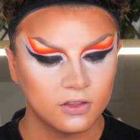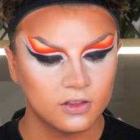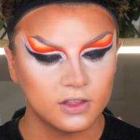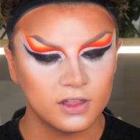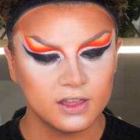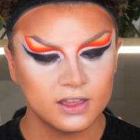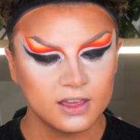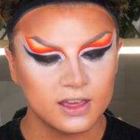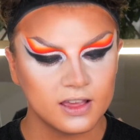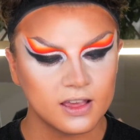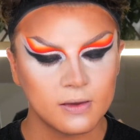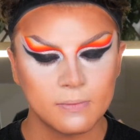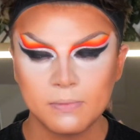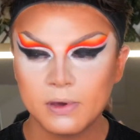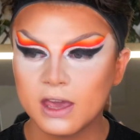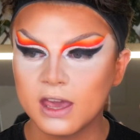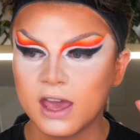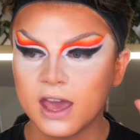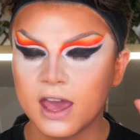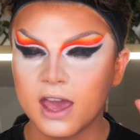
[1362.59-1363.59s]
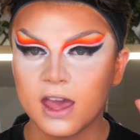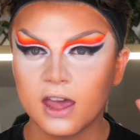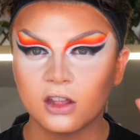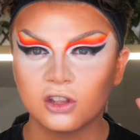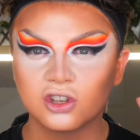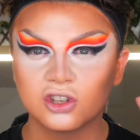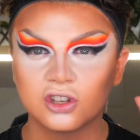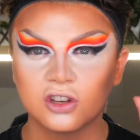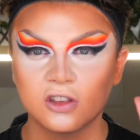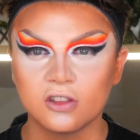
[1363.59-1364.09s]
So this is a
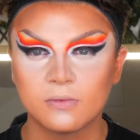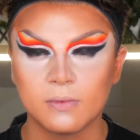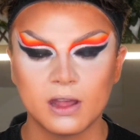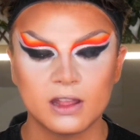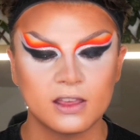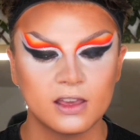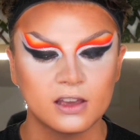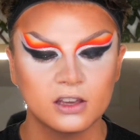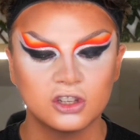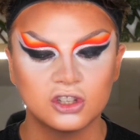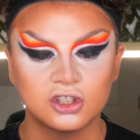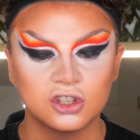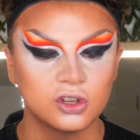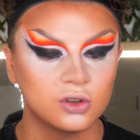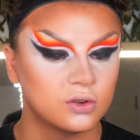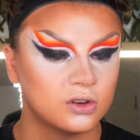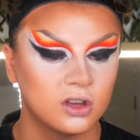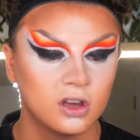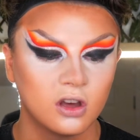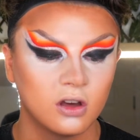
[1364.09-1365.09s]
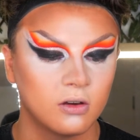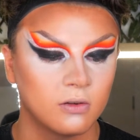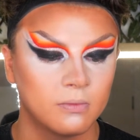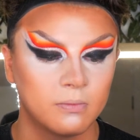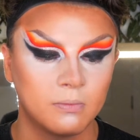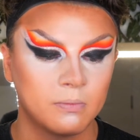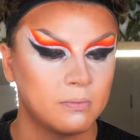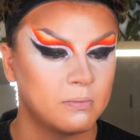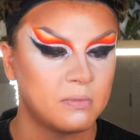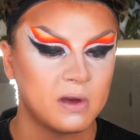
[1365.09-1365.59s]
BH Cosmetics Studio
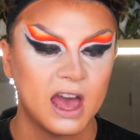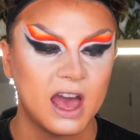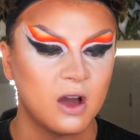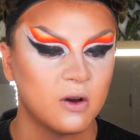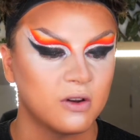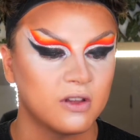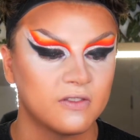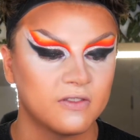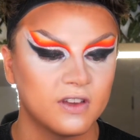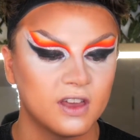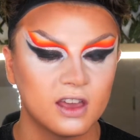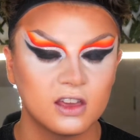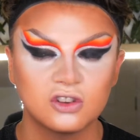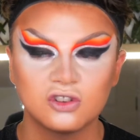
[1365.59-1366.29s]
powder thing.